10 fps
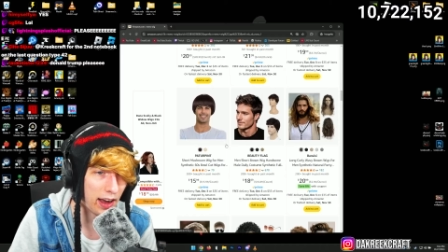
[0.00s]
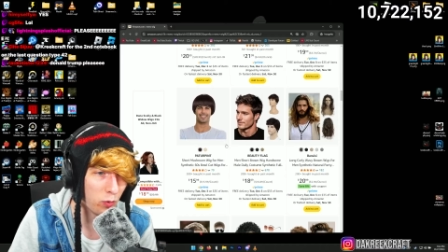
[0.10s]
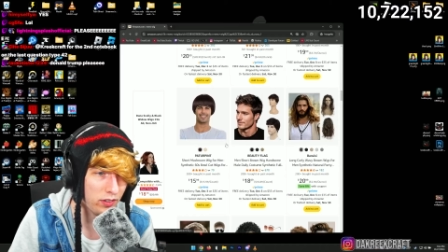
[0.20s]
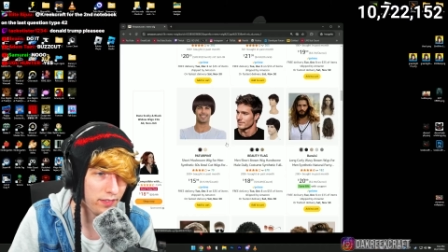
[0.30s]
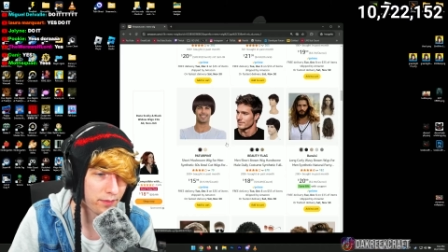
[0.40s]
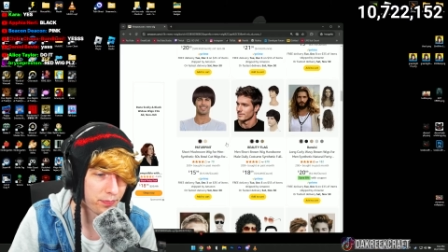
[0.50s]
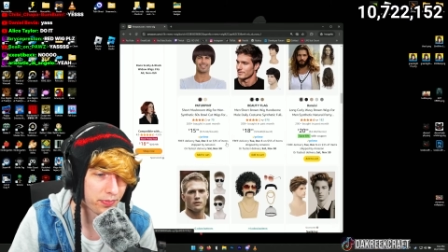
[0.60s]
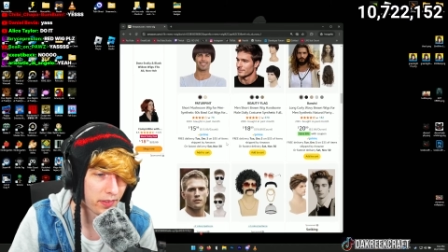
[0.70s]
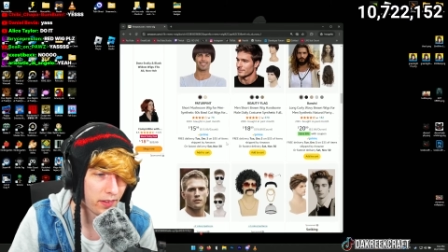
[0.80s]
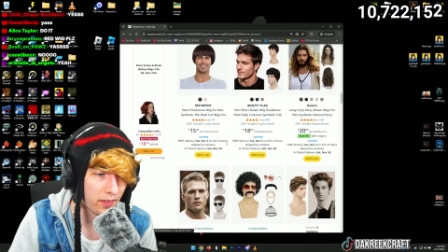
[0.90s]
one.
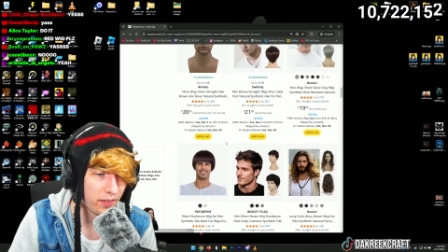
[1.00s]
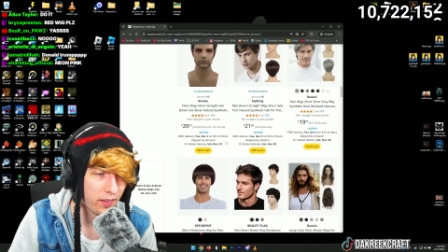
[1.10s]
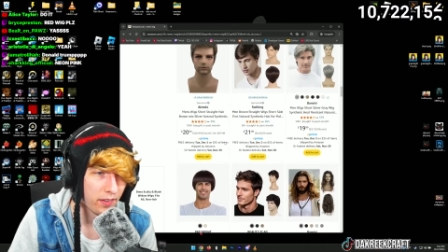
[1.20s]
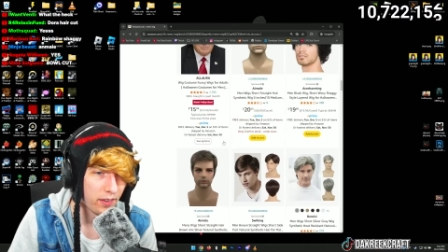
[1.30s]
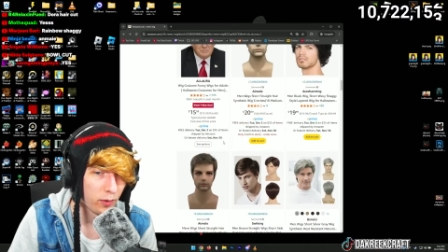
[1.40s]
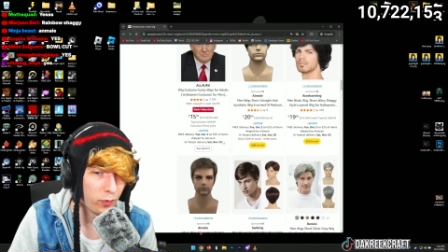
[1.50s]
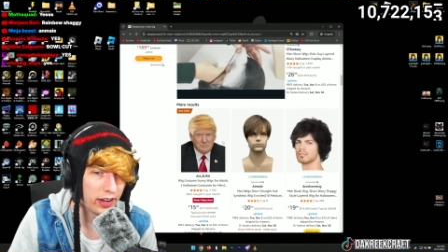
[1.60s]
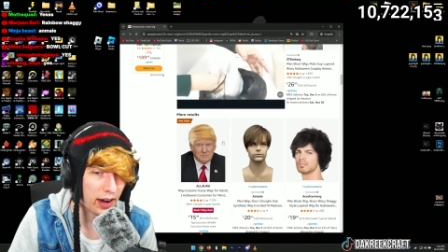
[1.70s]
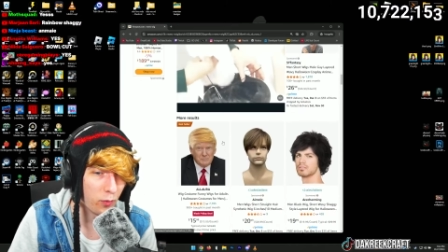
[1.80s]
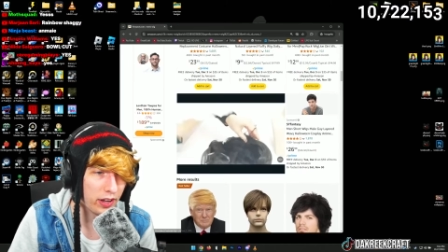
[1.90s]
We
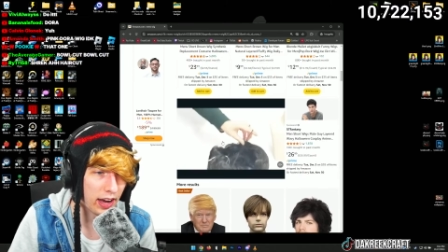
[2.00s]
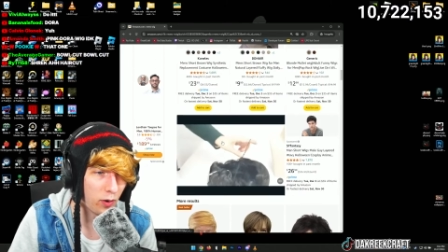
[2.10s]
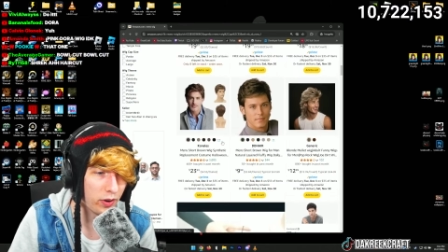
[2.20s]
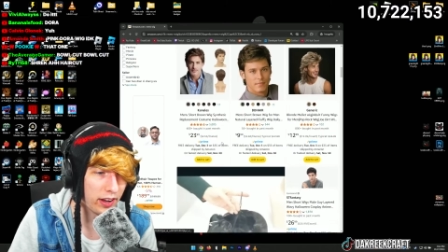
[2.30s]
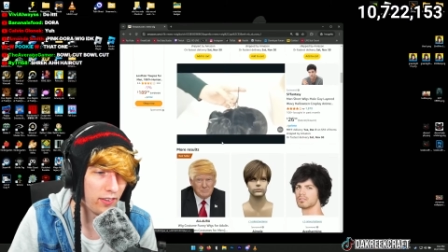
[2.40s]
got we got we got